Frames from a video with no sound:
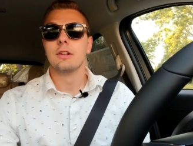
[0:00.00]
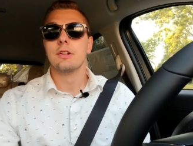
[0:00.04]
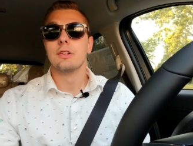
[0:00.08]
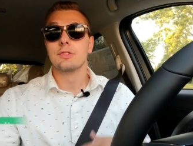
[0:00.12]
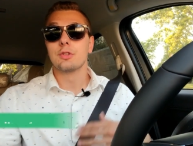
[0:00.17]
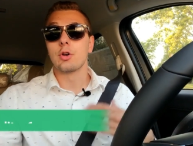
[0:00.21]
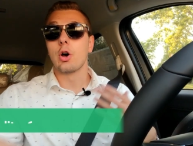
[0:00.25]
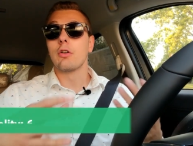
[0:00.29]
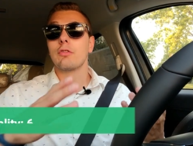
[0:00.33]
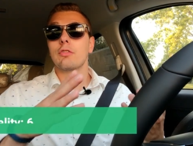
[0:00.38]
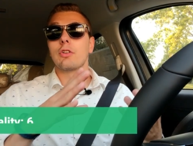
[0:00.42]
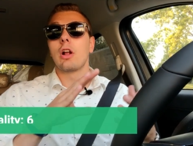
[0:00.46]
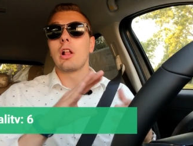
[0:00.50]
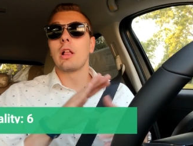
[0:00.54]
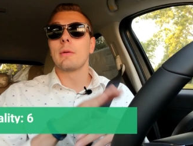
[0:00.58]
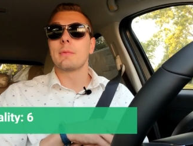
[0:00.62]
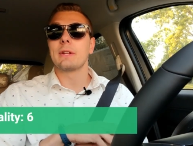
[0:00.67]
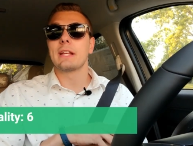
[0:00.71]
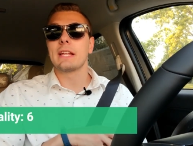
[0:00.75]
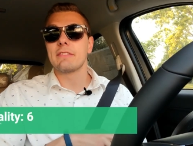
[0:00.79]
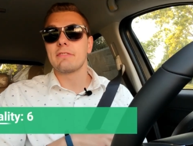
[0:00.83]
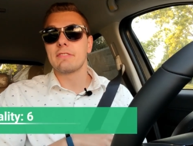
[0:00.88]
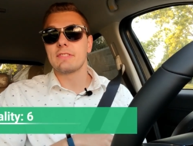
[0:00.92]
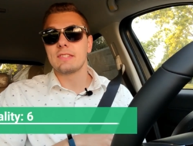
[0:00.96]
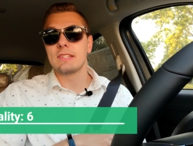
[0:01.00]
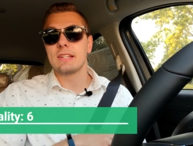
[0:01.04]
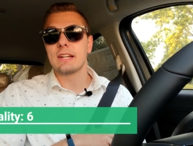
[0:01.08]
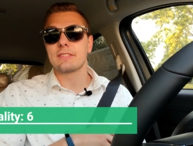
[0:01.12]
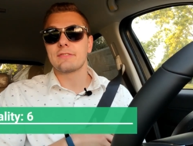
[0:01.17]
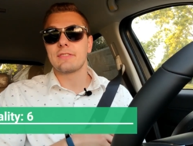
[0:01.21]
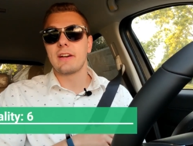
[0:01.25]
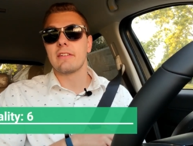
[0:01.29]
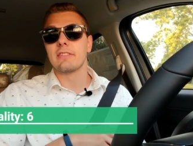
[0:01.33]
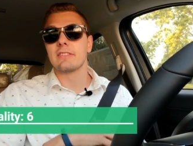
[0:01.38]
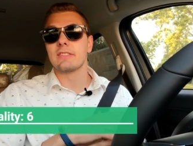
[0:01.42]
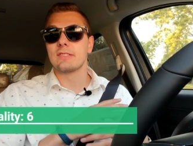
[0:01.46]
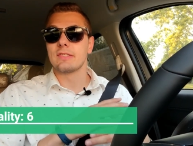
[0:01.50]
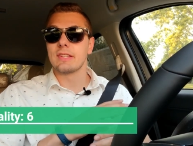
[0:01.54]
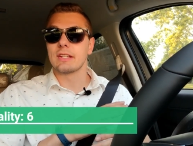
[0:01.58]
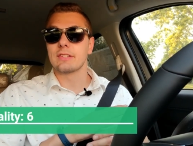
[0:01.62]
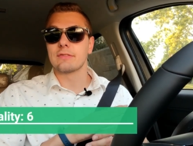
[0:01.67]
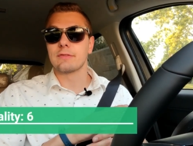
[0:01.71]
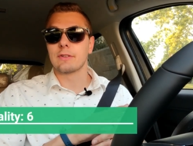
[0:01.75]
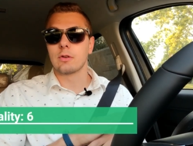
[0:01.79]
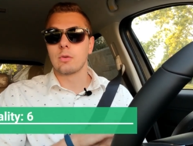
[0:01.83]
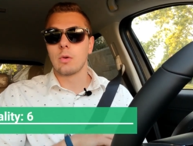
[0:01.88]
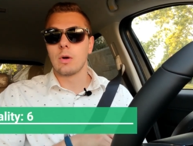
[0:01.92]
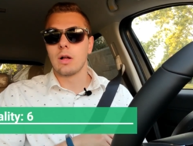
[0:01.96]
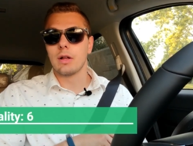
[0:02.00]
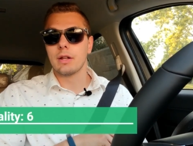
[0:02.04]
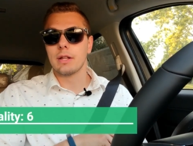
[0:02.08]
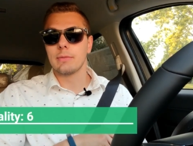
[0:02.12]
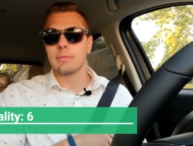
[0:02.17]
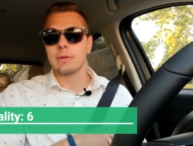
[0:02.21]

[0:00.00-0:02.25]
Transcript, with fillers: so overall, I'm gonna give the CX-5 a six for quality